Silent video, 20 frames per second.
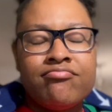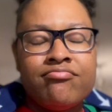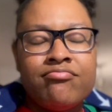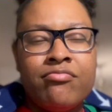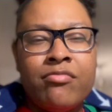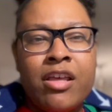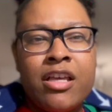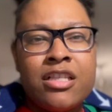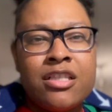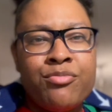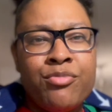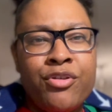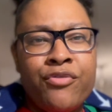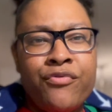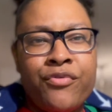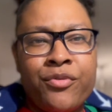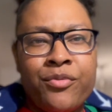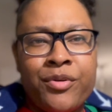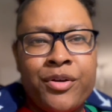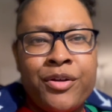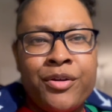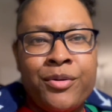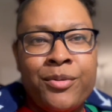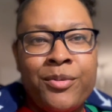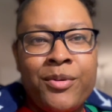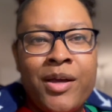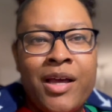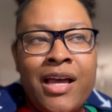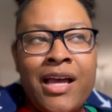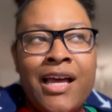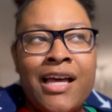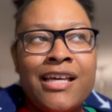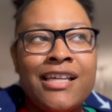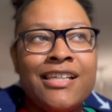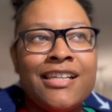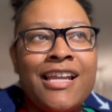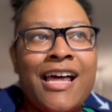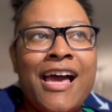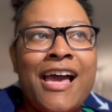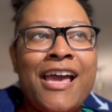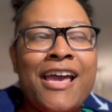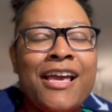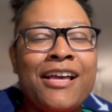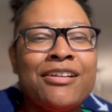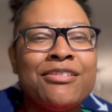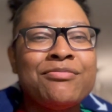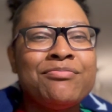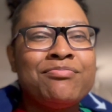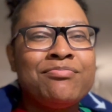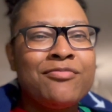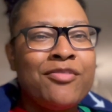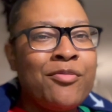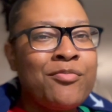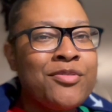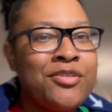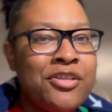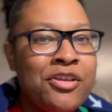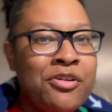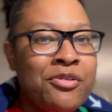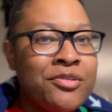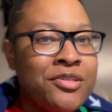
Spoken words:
Let's be for real. Like, I'm still